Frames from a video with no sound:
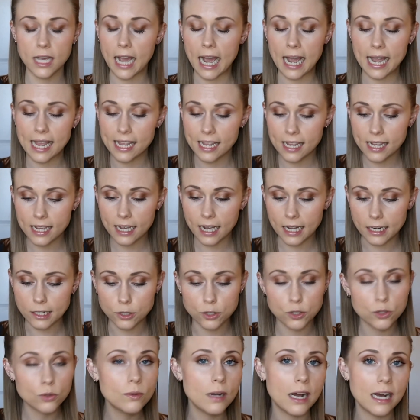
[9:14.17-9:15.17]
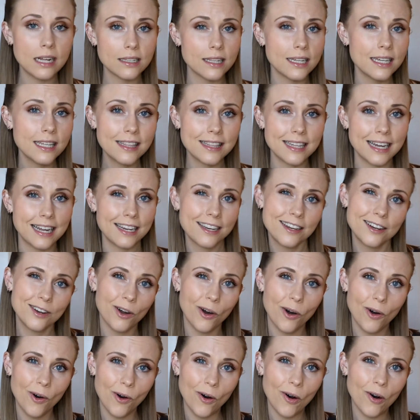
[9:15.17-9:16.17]
I do not like that at
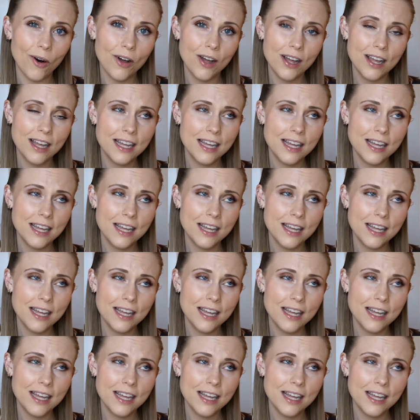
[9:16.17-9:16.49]
all.